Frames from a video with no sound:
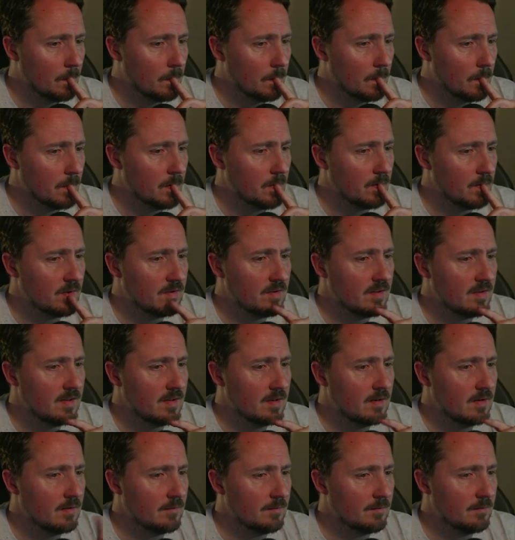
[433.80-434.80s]
Not seen.
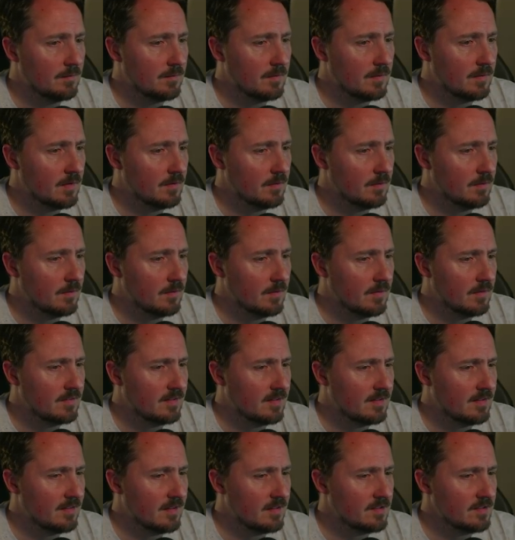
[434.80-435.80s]
Is
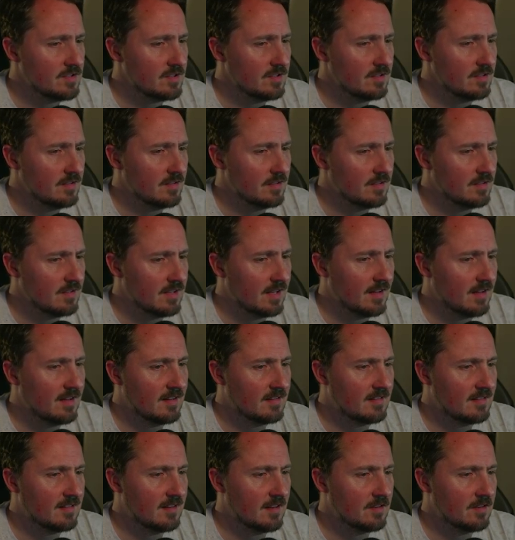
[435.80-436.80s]
that this year's? Yeah,
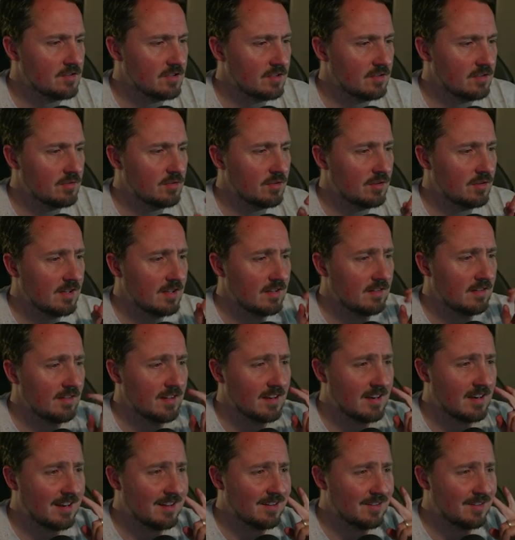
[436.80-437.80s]
that's this year's. So they're
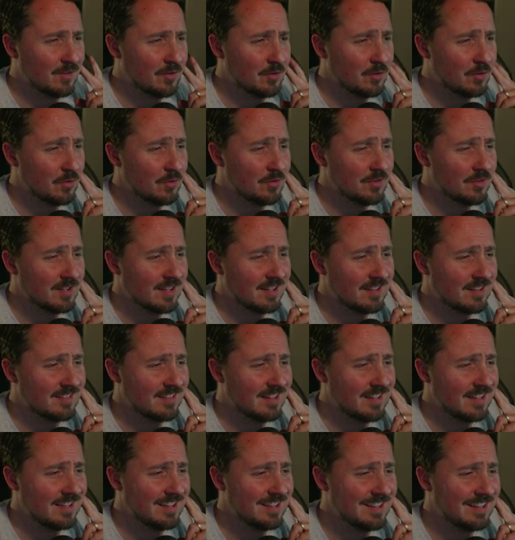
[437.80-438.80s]
hitting
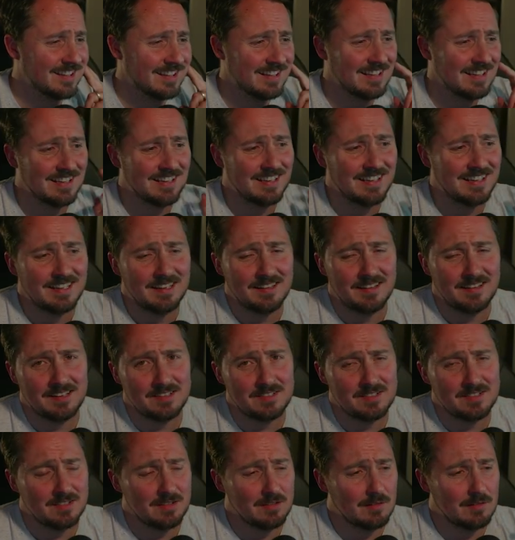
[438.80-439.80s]
260. This
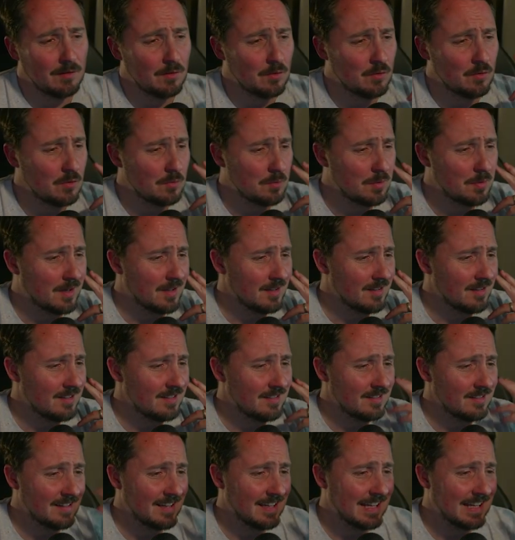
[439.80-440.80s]
year's local barleys
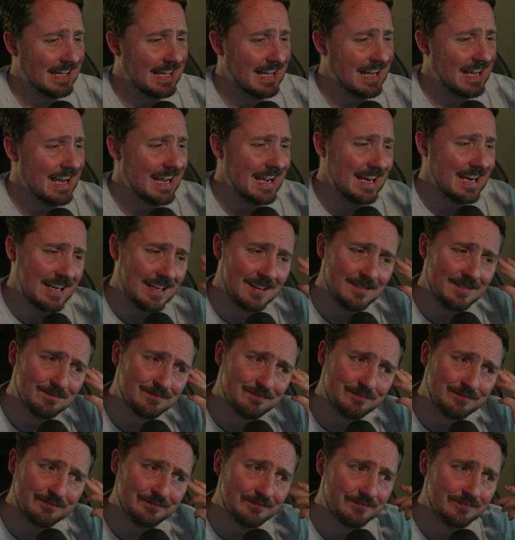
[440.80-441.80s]
again.
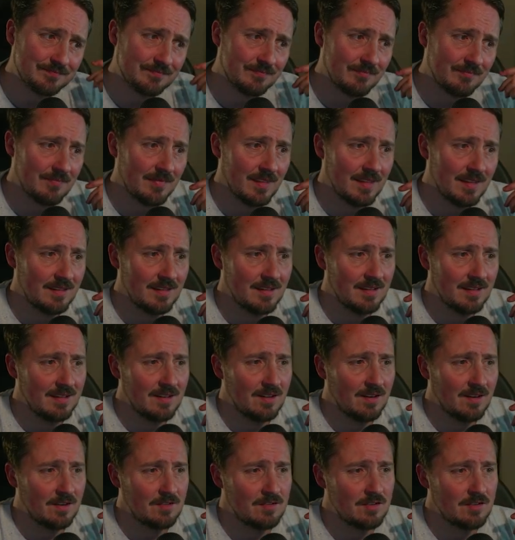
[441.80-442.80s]

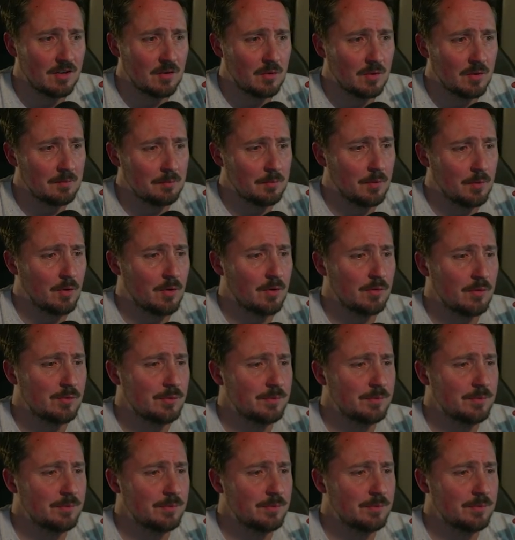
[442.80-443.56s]
£100 bottle.